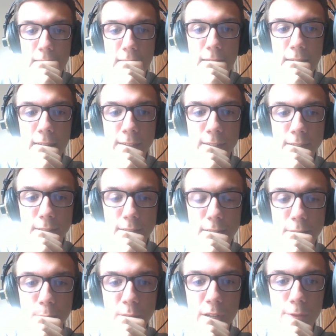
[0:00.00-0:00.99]
And
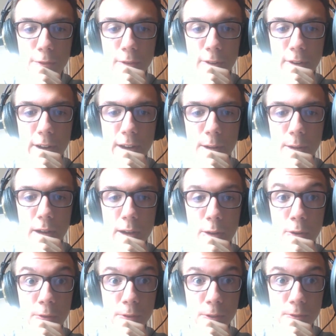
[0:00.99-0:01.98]
we have already
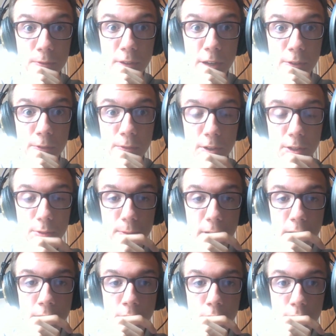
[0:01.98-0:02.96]
our first
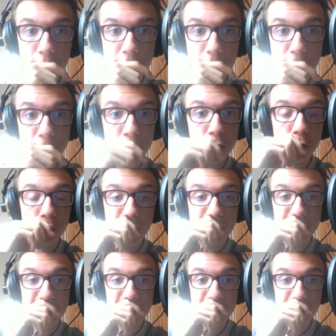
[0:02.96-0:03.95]
video that you can
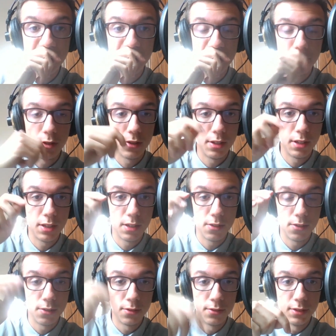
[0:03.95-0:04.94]
see
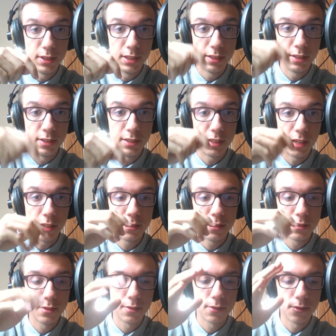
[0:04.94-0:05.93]
in the
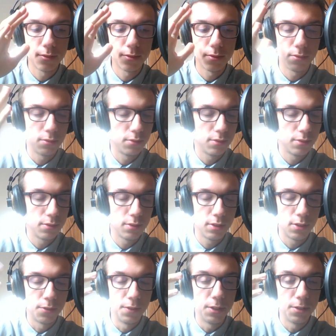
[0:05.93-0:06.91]
end
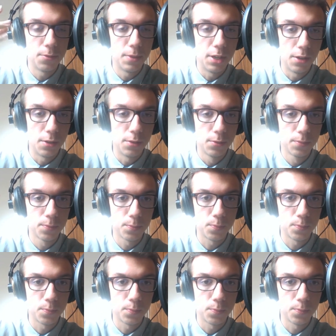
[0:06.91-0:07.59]
of this video.